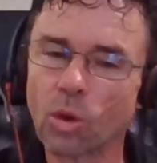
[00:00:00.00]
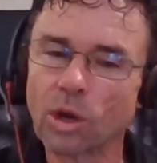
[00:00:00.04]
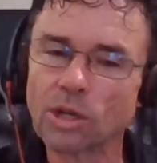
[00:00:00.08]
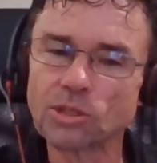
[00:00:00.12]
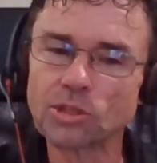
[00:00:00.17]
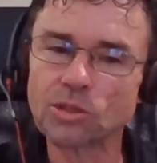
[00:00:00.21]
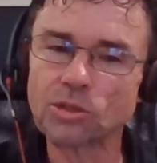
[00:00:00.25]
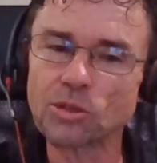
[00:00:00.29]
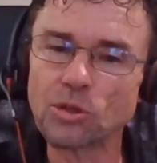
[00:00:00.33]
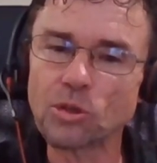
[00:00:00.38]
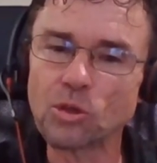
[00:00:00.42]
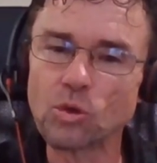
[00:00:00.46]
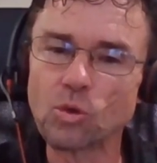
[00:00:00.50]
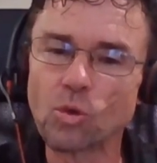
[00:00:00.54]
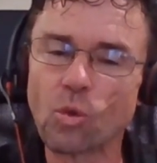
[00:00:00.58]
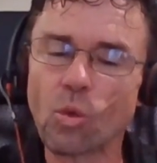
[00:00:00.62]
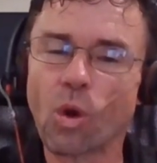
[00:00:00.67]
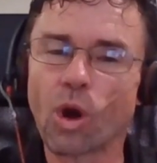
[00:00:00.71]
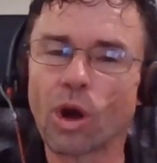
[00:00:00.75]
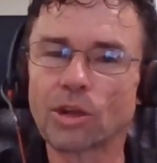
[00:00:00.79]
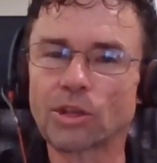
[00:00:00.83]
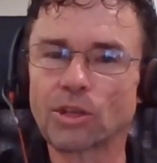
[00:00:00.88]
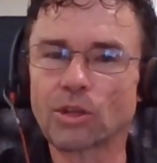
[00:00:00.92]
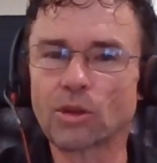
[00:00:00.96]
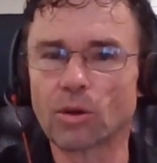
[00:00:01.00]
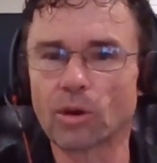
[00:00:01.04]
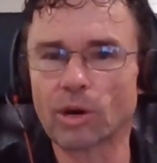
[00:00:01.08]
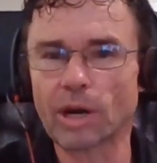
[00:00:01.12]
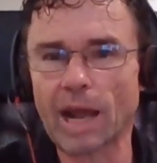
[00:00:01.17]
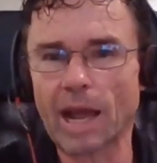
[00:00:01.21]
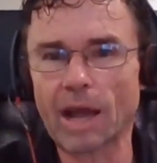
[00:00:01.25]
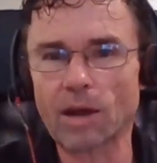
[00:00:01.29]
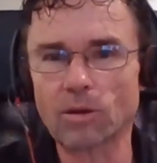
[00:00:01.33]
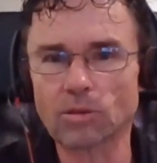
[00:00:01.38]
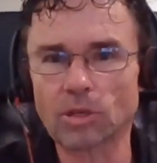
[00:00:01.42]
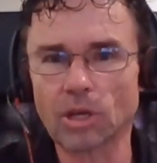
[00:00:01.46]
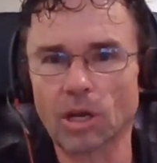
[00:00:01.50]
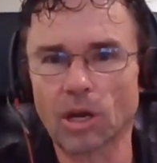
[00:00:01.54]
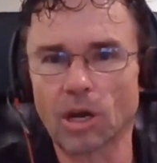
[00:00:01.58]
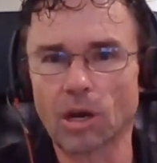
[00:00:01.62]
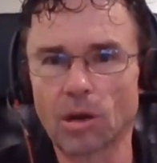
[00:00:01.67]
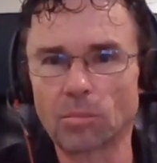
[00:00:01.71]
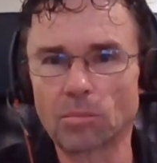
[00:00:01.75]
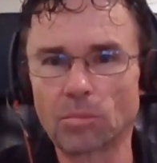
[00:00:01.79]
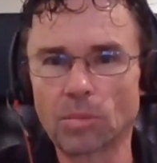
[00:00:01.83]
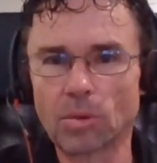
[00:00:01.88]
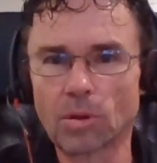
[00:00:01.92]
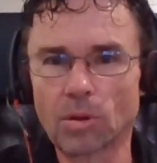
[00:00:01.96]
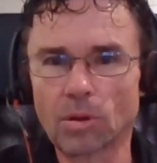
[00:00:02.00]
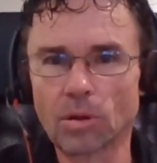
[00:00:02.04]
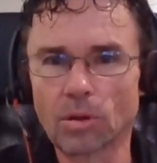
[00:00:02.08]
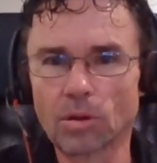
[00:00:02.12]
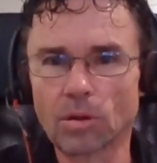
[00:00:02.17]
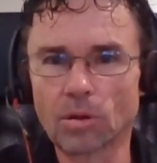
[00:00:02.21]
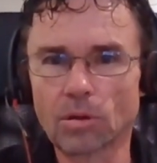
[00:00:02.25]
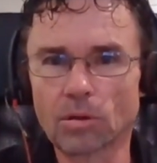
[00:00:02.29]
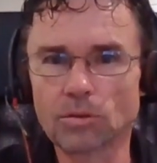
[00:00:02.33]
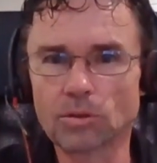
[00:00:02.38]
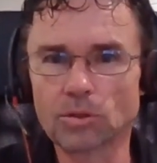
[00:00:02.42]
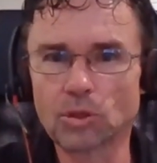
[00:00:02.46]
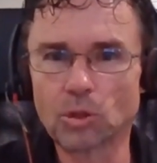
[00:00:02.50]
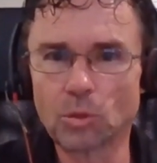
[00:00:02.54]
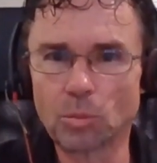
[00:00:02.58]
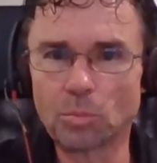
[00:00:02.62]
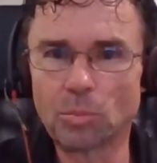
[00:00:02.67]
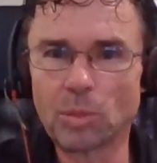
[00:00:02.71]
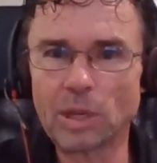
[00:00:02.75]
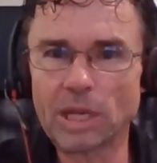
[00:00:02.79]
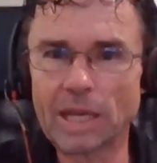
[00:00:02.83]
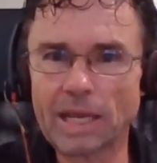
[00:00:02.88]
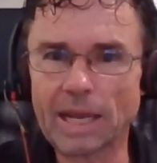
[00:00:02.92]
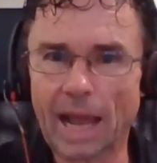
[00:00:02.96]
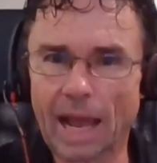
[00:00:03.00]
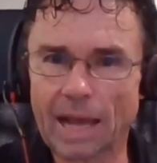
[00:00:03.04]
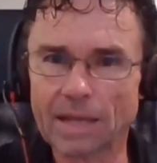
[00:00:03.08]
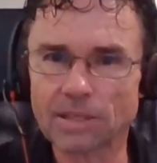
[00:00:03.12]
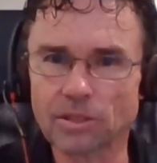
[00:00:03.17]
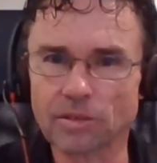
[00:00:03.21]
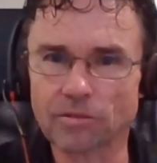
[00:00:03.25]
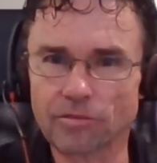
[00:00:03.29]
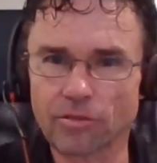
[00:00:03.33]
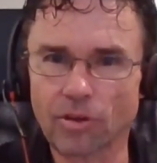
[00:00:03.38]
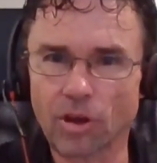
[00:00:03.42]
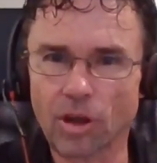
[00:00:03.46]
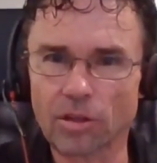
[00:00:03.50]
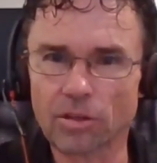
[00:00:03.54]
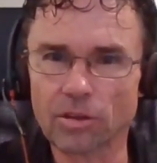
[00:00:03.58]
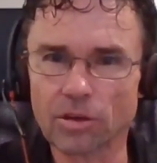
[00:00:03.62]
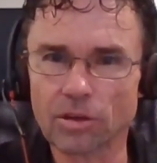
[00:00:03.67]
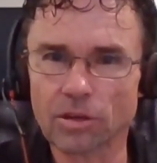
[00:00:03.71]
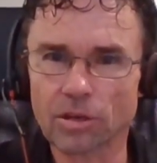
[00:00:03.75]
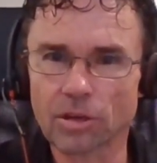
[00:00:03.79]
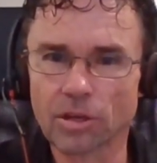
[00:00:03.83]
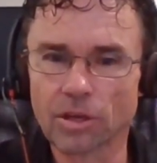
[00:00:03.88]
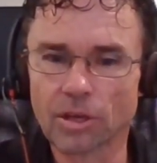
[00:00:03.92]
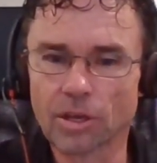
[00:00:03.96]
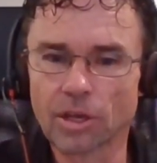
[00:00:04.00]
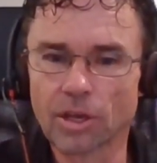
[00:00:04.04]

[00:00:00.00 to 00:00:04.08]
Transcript: What do you want your outcome to be as a father?